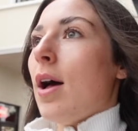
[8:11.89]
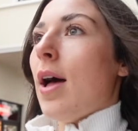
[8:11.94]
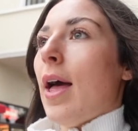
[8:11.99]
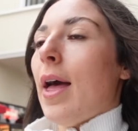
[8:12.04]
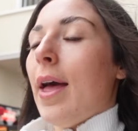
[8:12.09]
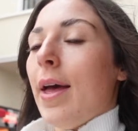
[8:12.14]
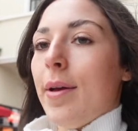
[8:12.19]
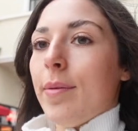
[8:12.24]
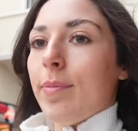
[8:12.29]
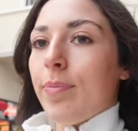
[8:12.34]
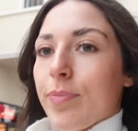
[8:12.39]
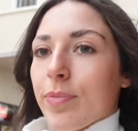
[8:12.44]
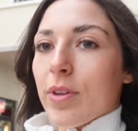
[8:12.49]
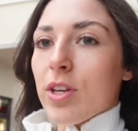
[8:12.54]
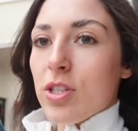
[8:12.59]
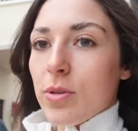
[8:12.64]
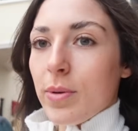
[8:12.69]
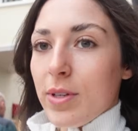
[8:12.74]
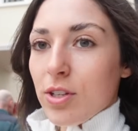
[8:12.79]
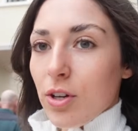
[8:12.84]
Um,
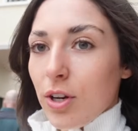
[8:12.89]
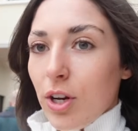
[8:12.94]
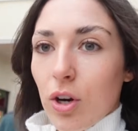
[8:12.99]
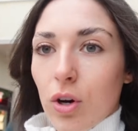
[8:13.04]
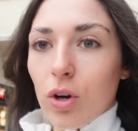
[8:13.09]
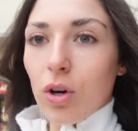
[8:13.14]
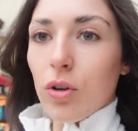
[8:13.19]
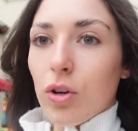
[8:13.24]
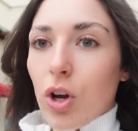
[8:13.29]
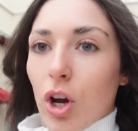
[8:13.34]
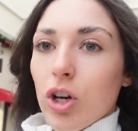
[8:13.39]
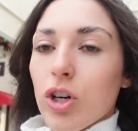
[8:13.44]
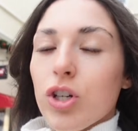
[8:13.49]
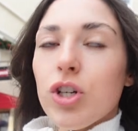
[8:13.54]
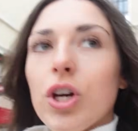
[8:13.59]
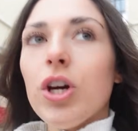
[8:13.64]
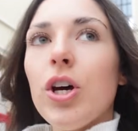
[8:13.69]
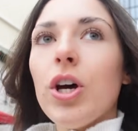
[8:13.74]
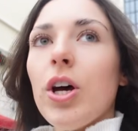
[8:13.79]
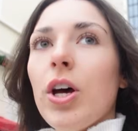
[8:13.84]
so he's got it all, got a
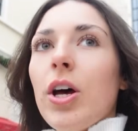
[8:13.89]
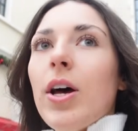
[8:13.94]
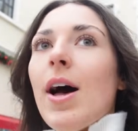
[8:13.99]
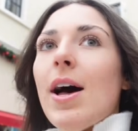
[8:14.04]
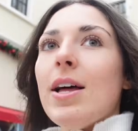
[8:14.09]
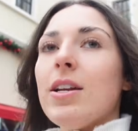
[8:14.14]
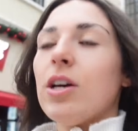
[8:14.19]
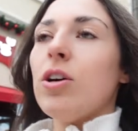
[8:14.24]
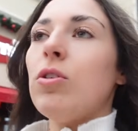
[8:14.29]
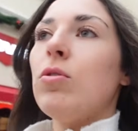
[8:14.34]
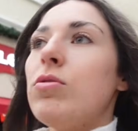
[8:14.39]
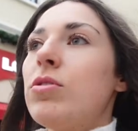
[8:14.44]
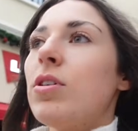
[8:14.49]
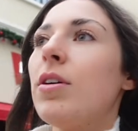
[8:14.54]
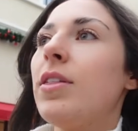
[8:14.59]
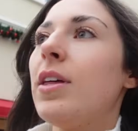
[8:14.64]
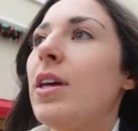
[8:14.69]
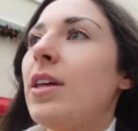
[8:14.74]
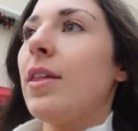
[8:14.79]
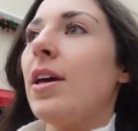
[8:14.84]
shirt, and I also
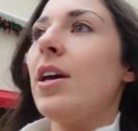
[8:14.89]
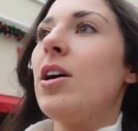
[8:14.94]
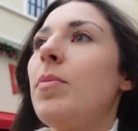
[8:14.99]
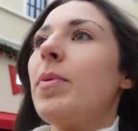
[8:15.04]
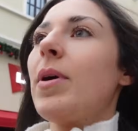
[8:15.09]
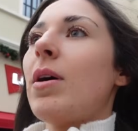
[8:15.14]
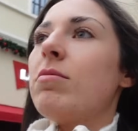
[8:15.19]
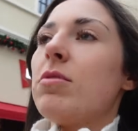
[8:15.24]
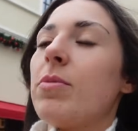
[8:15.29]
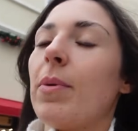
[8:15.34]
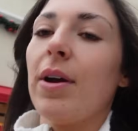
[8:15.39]
think that he'll be able to